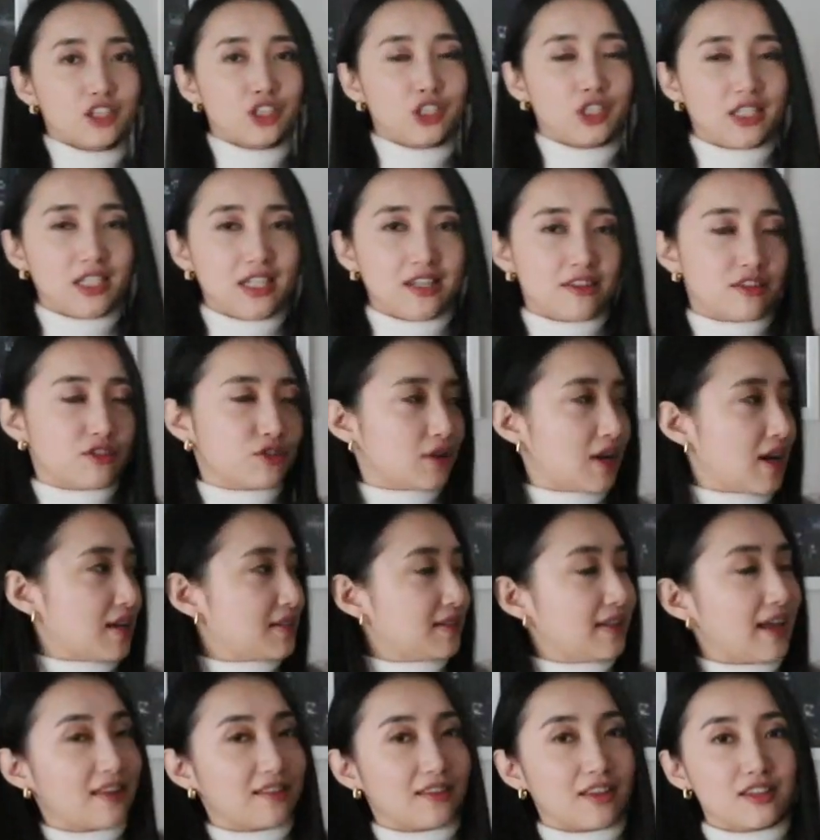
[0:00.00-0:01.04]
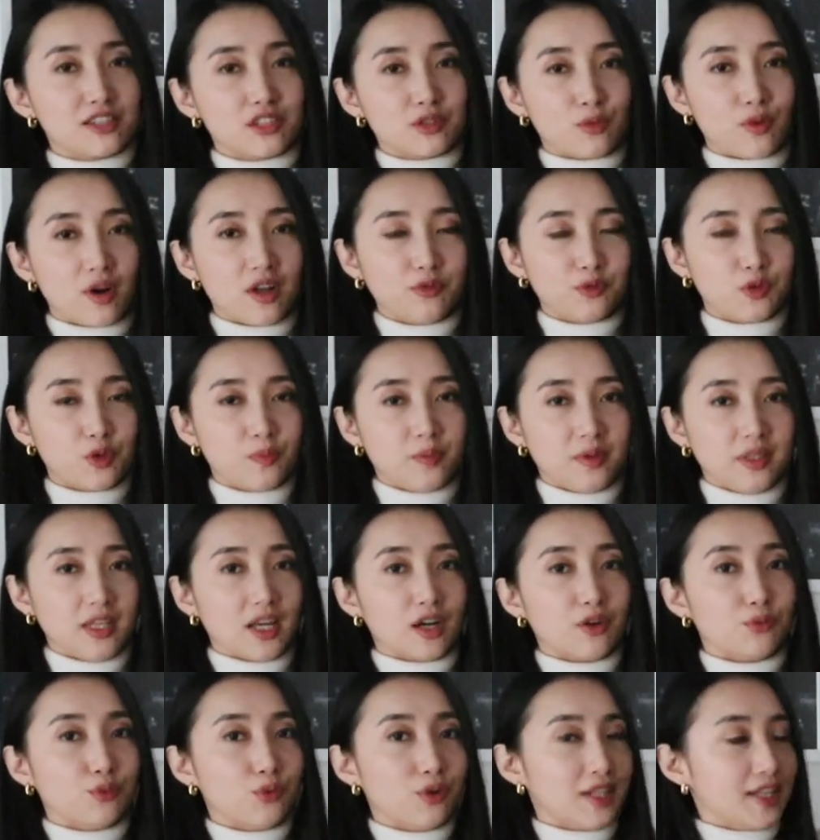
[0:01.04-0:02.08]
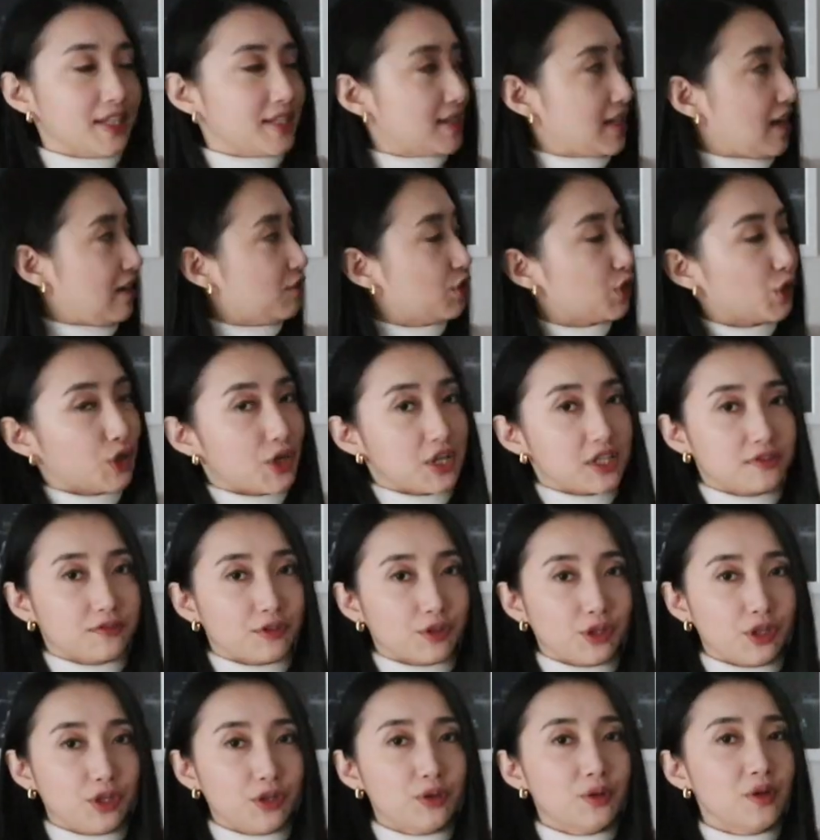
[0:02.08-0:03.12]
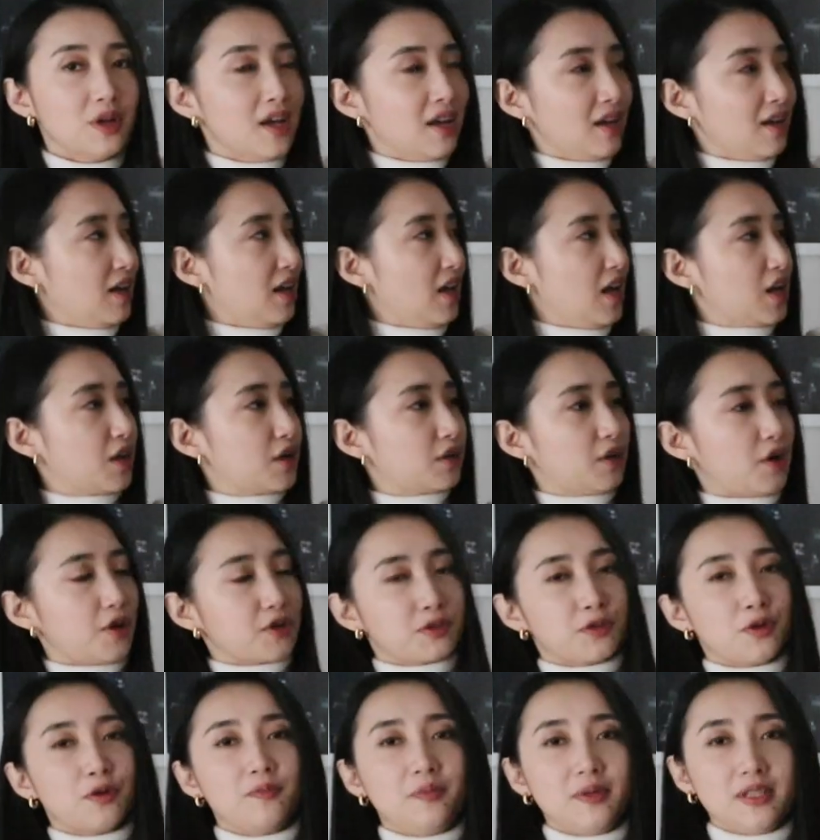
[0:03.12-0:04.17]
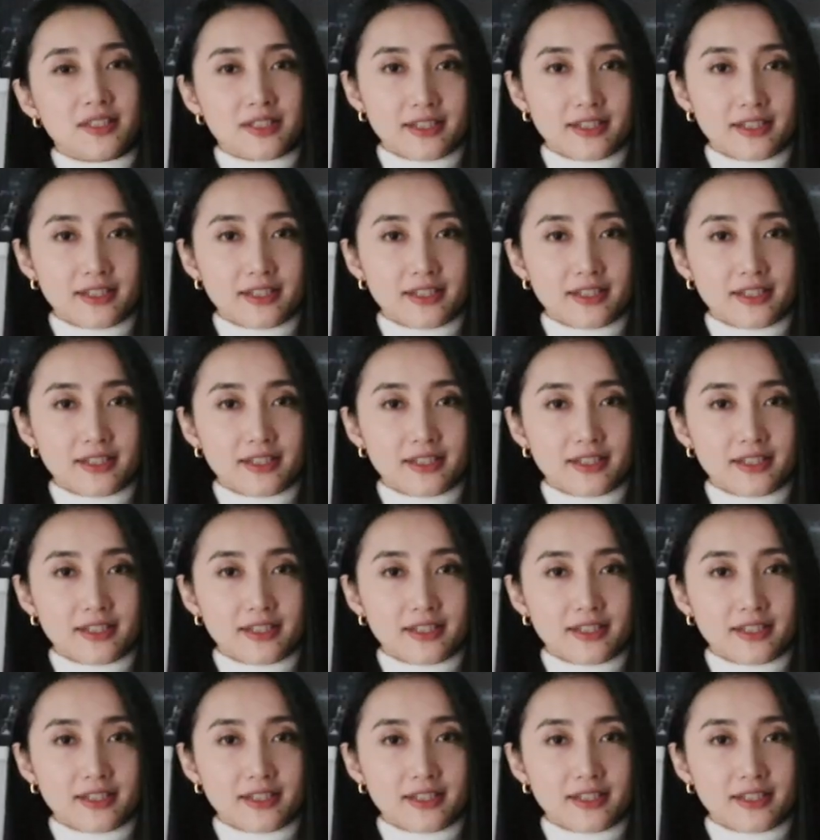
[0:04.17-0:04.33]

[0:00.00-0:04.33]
sheath dress like this one would be a really safe choice for you. It could also be